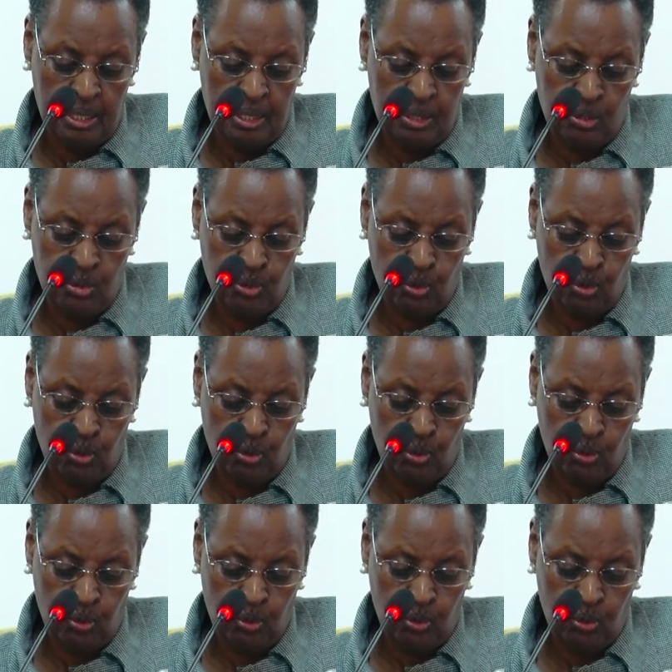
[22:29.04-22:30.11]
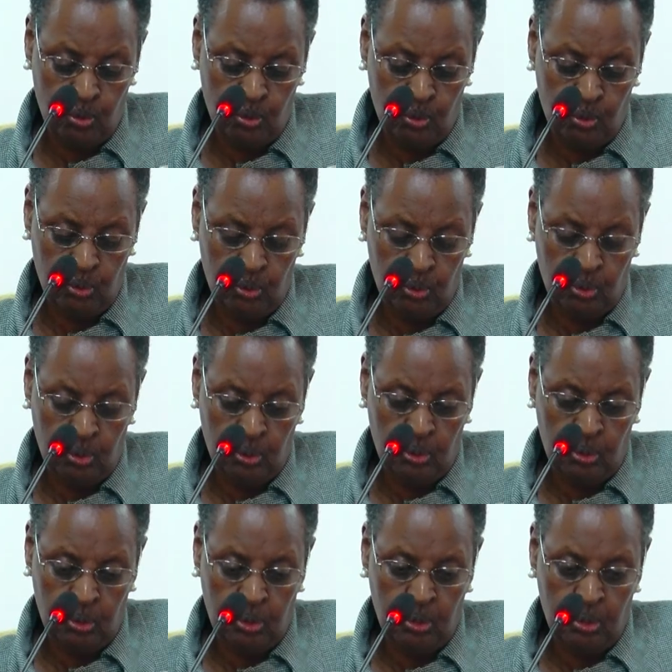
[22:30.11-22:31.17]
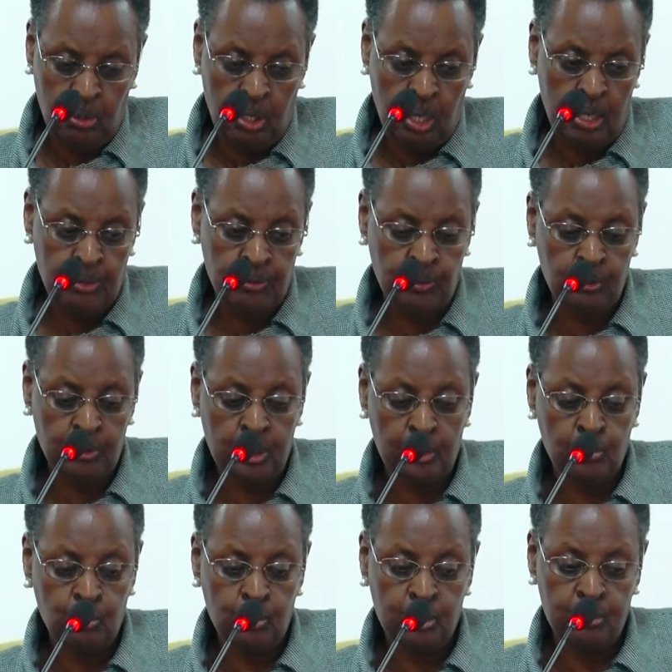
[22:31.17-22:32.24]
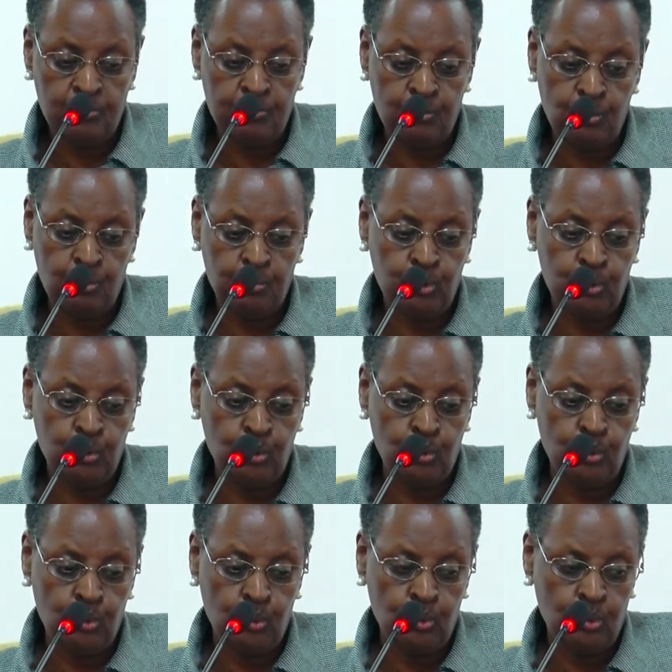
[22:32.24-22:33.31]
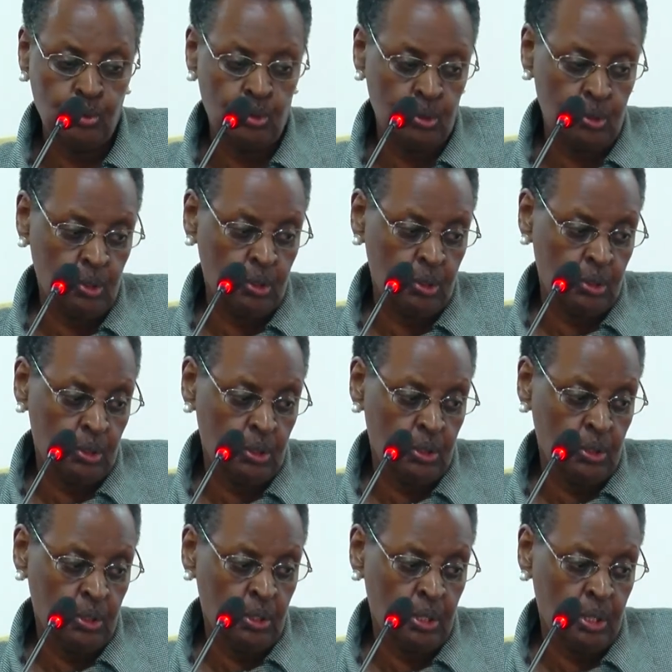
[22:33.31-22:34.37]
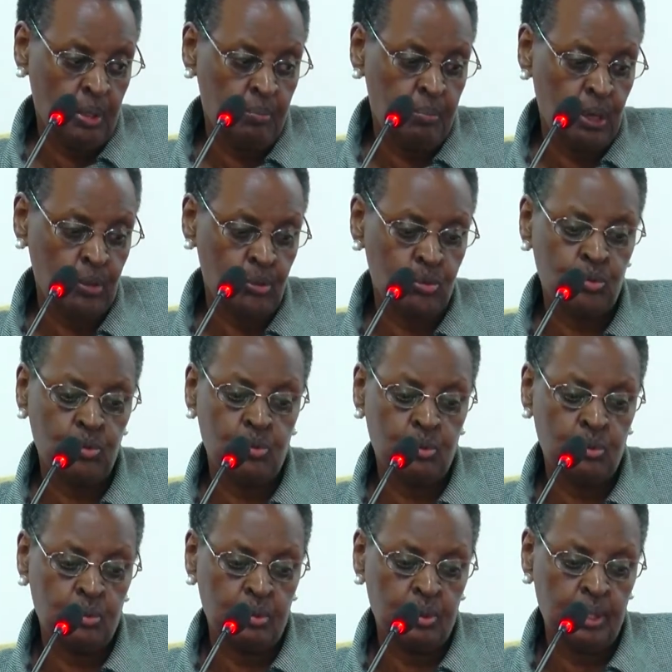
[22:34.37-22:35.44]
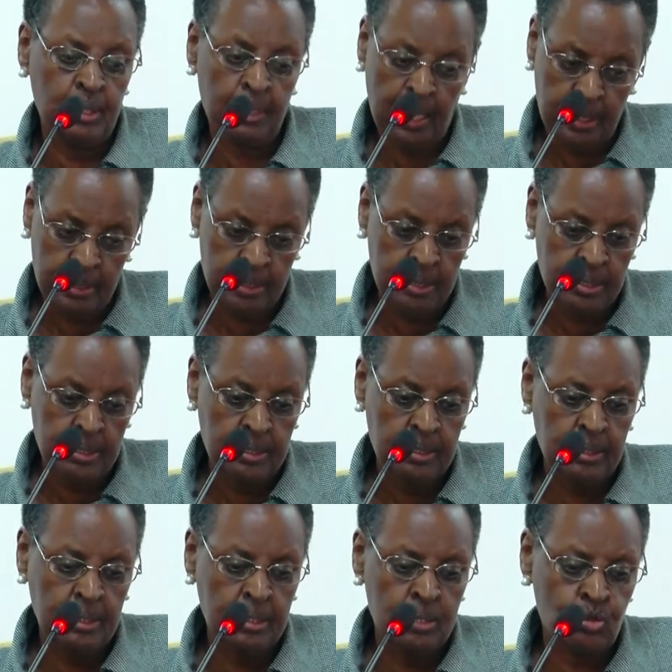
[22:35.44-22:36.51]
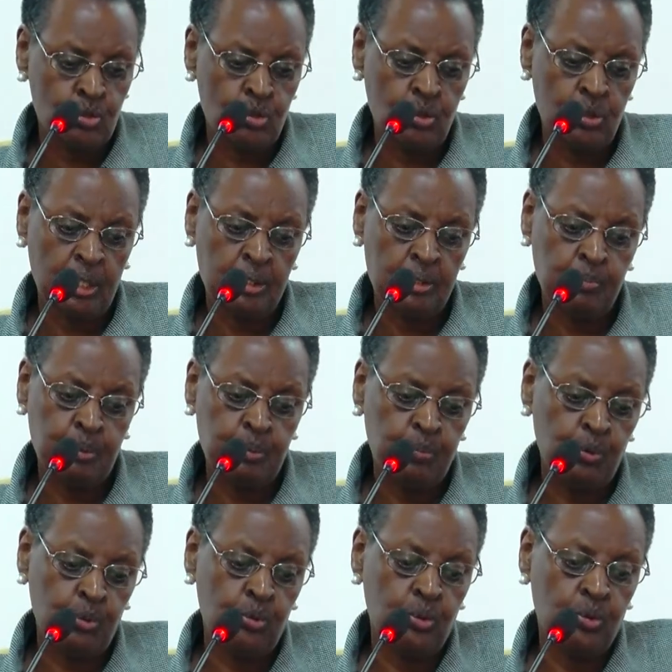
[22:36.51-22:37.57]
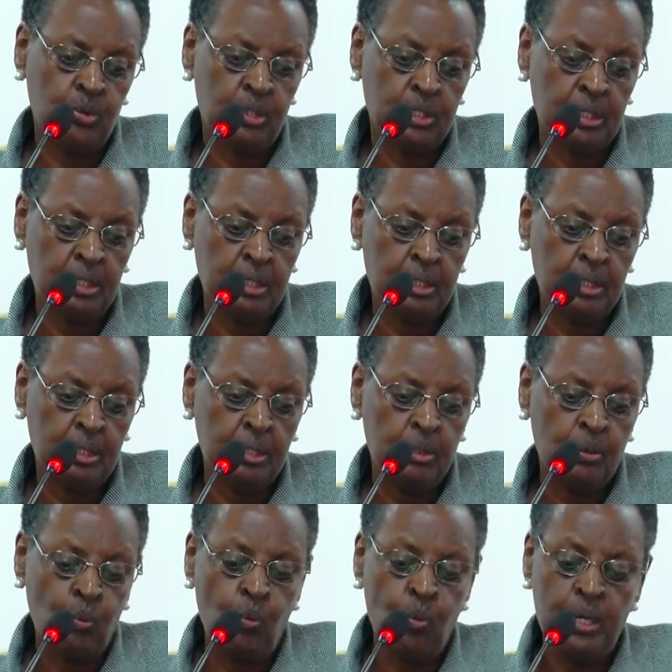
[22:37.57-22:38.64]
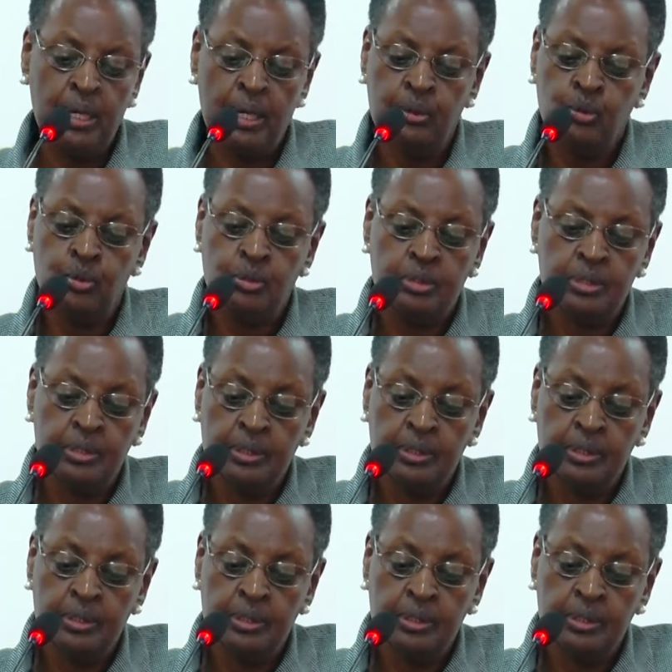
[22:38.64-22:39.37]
So I thought I would inform you about that so that people don't think we are not